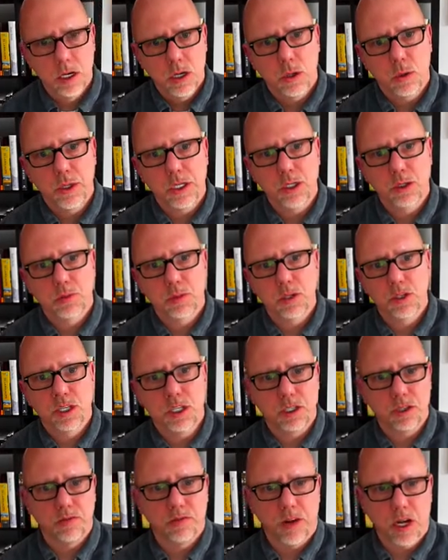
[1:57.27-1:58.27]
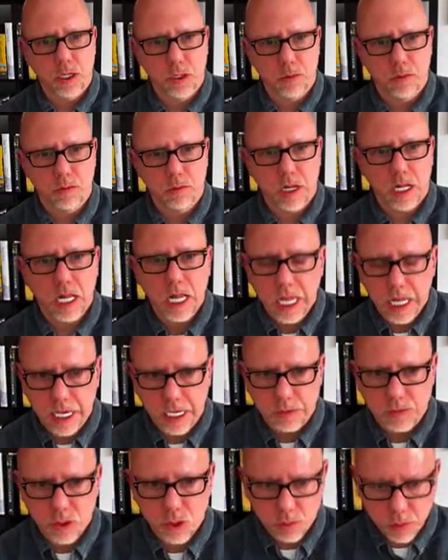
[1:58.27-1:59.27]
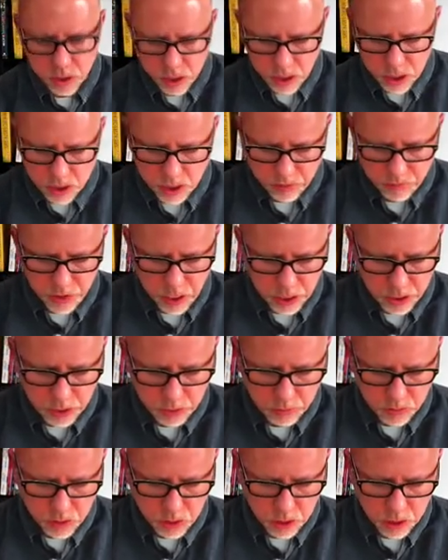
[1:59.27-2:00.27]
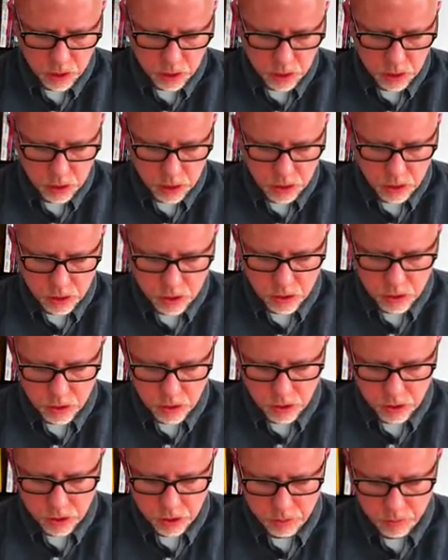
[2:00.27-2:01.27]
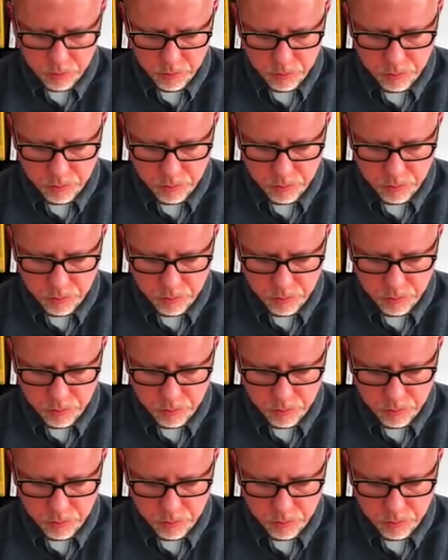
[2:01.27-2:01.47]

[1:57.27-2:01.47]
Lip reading: We use persistent volume claims. So persistent volumes could